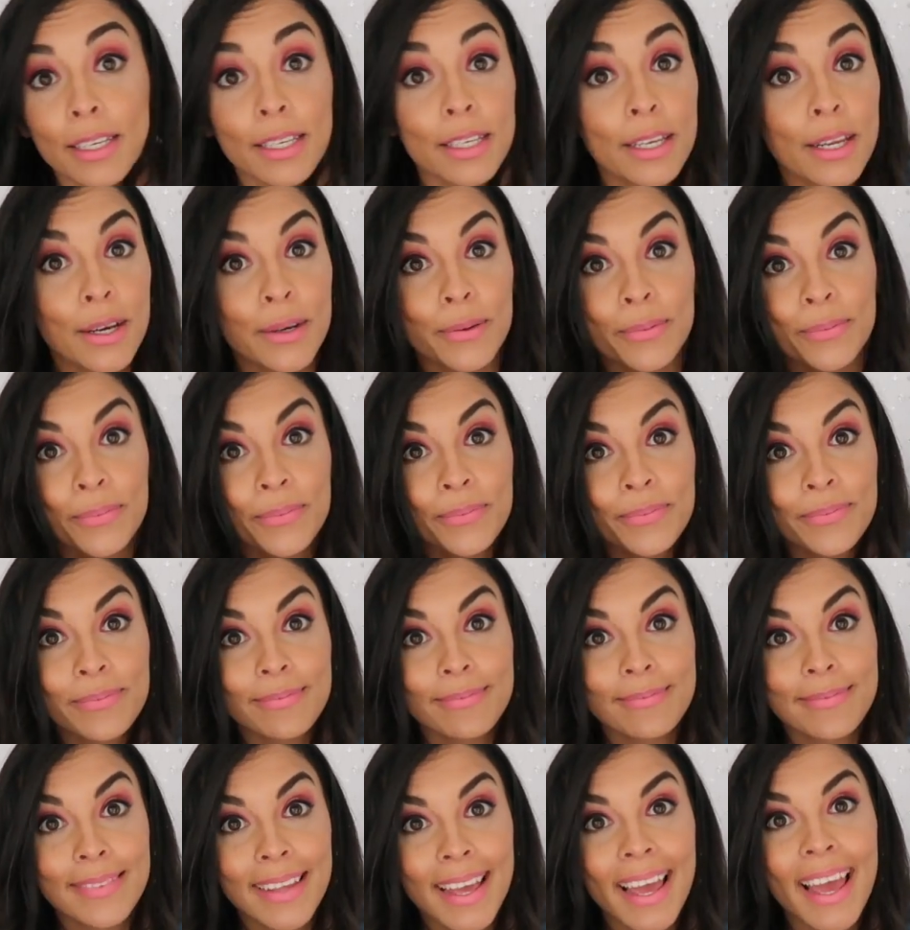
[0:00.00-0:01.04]
No.
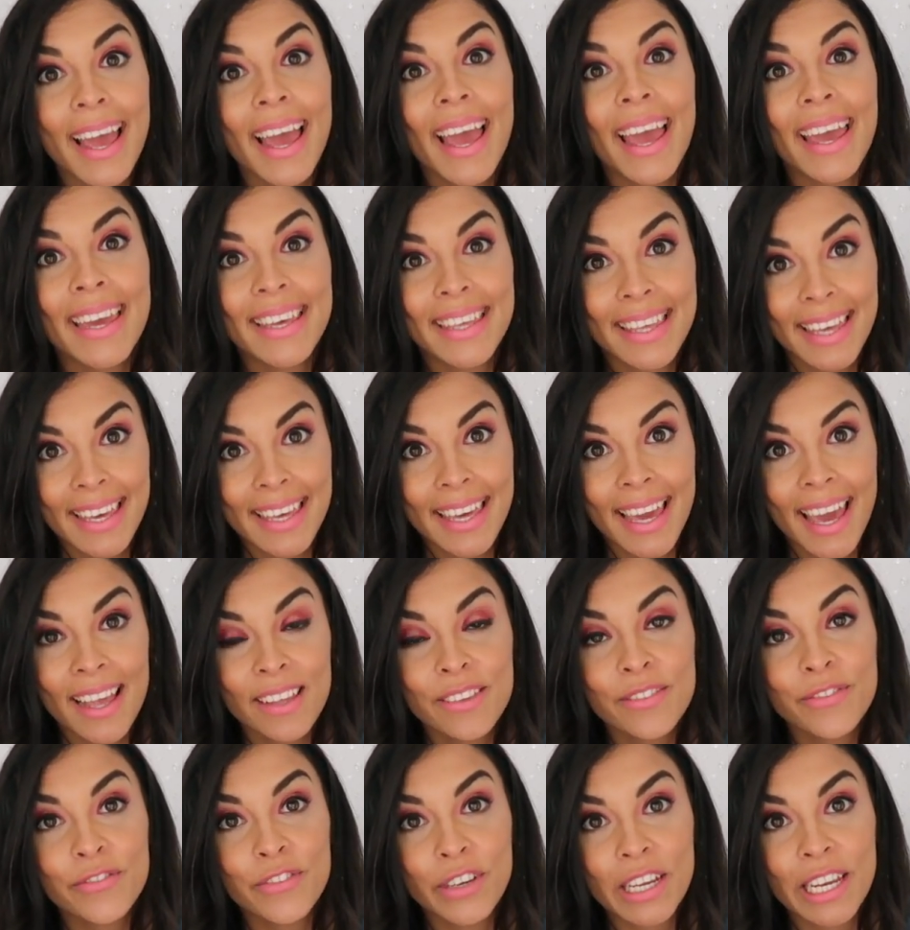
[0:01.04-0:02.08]
A
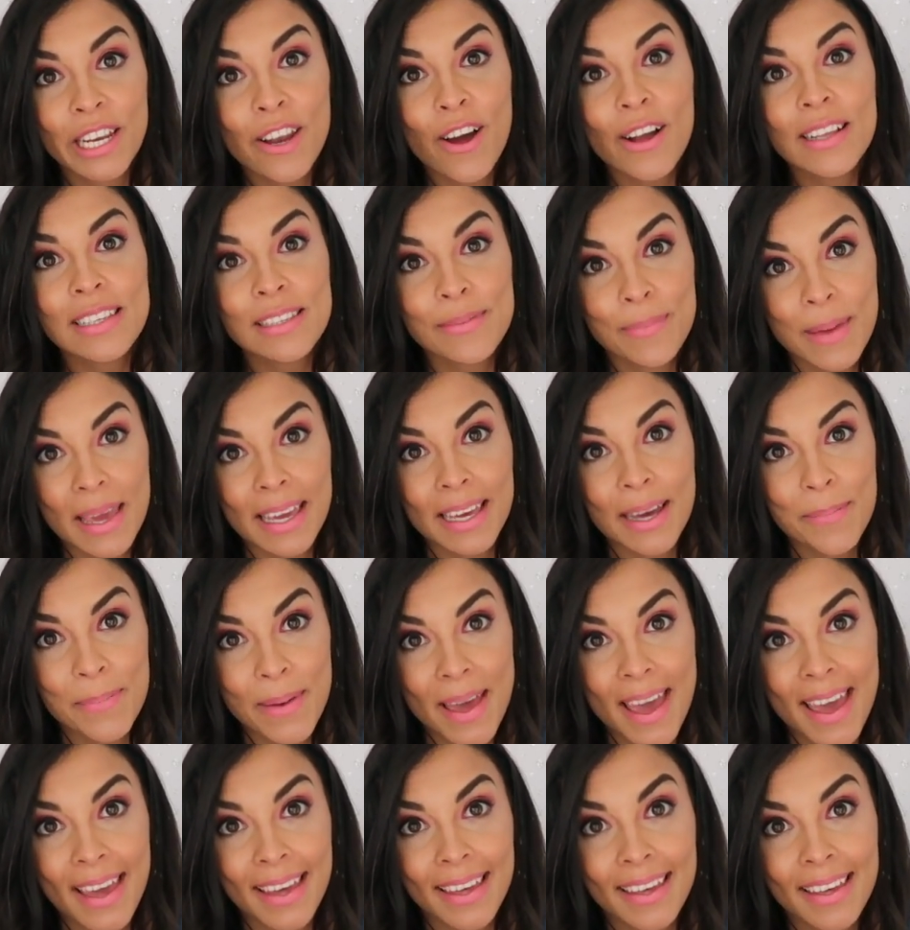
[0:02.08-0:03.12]
kick-ass freelance makeup
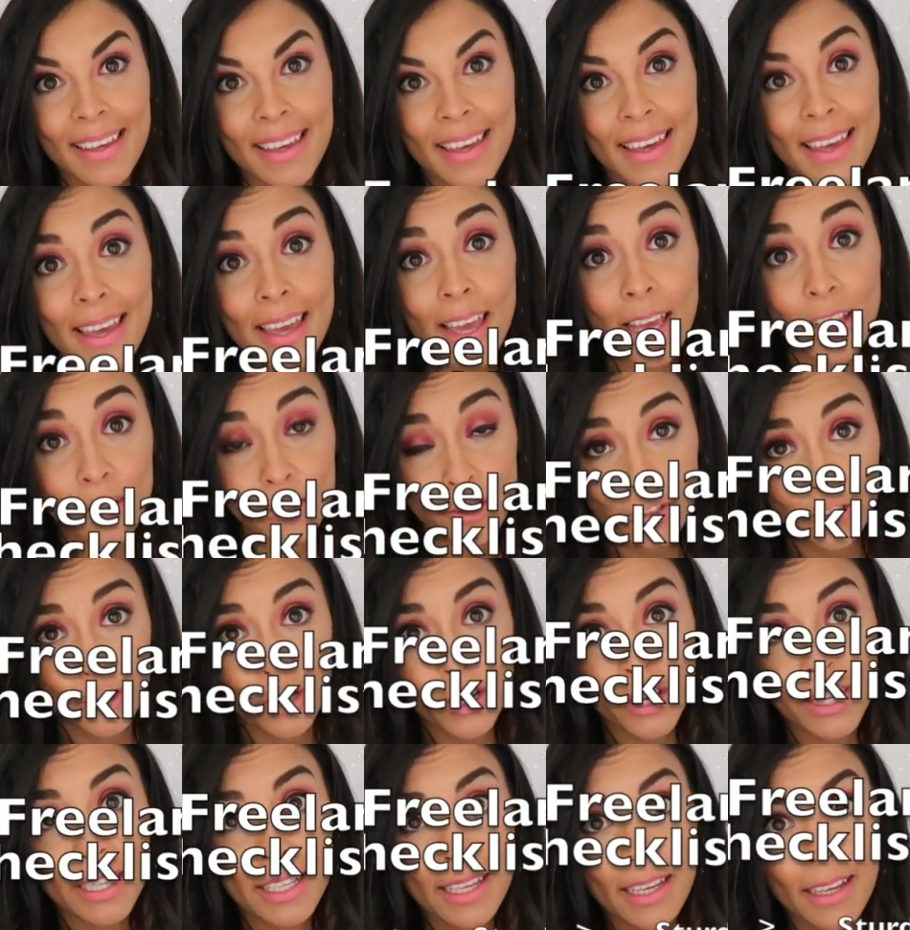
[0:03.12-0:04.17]
bag is
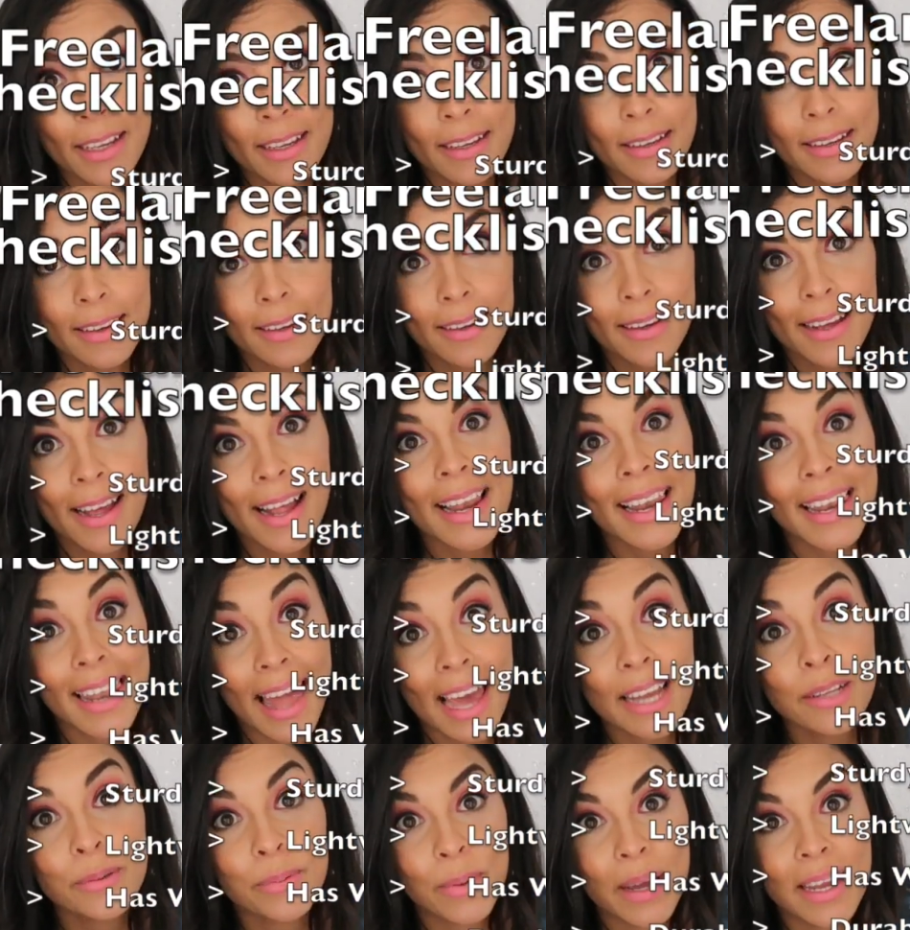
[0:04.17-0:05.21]
sturdy,
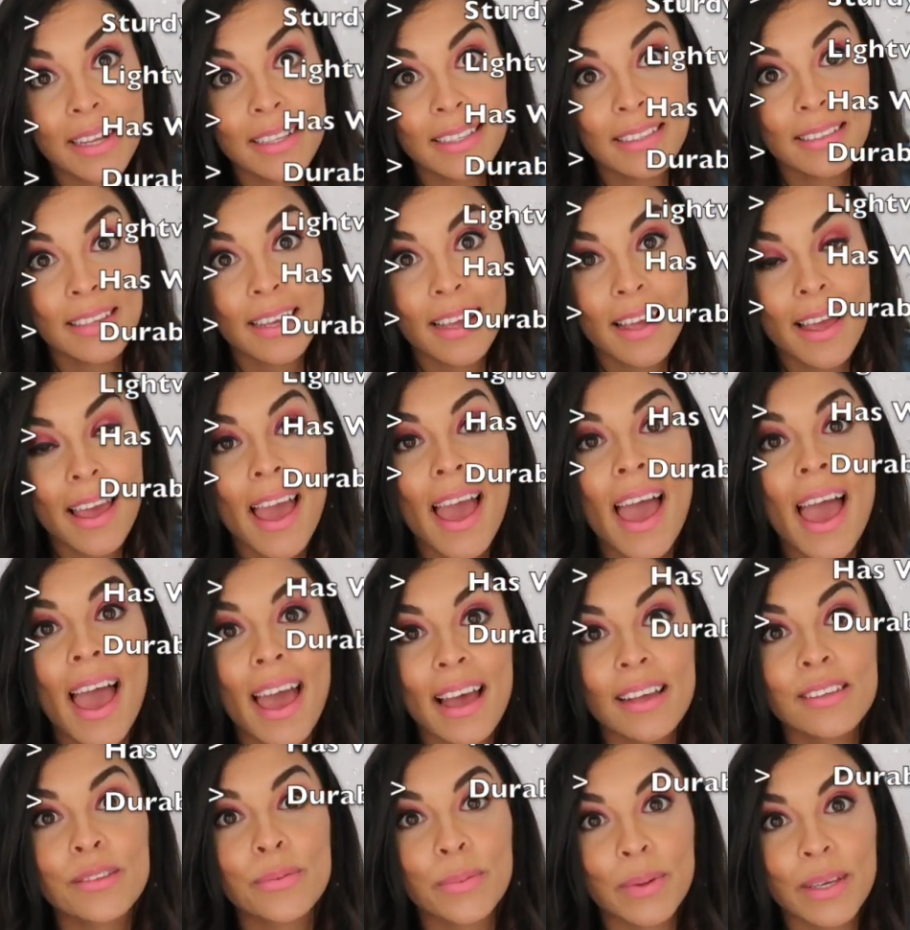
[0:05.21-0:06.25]
lightweight,
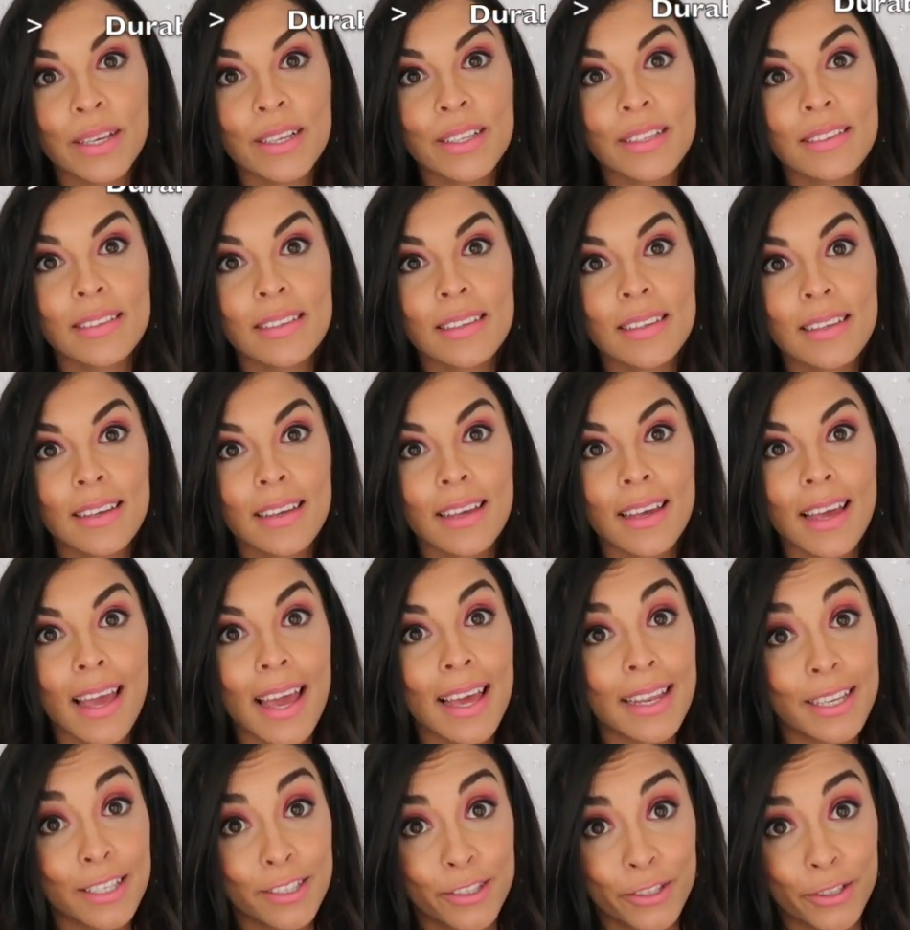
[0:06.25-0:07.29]
has wheels,
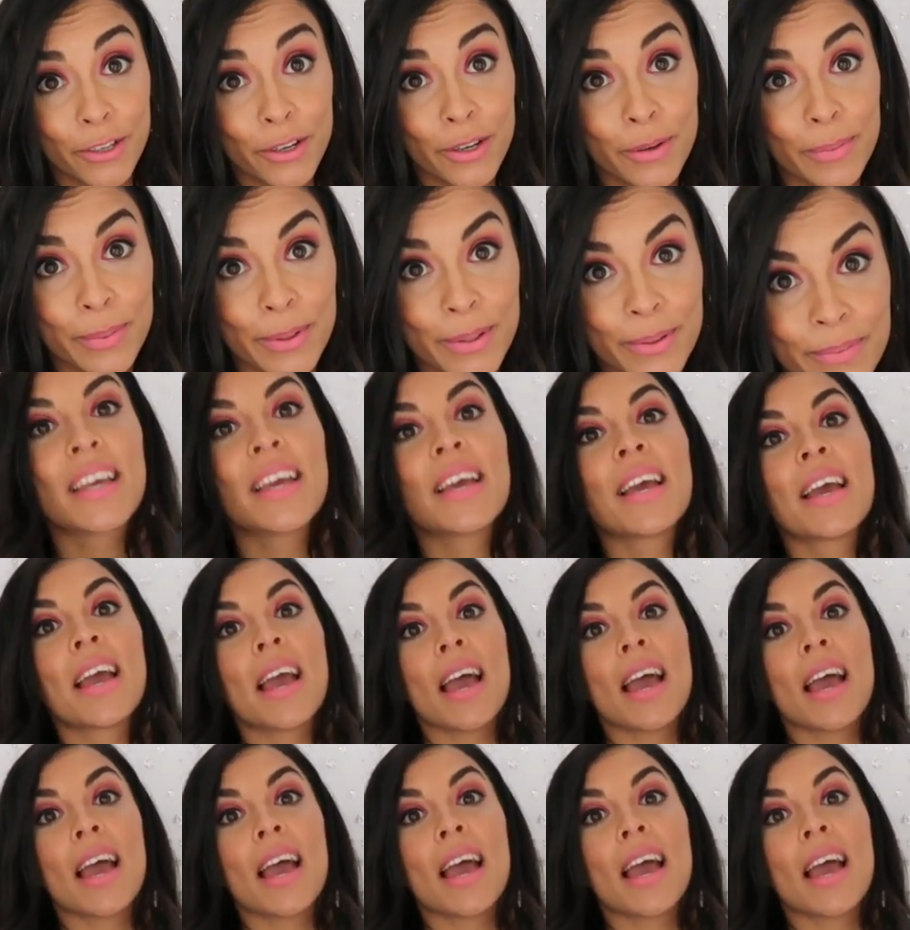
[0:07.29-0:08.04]
and it's durable.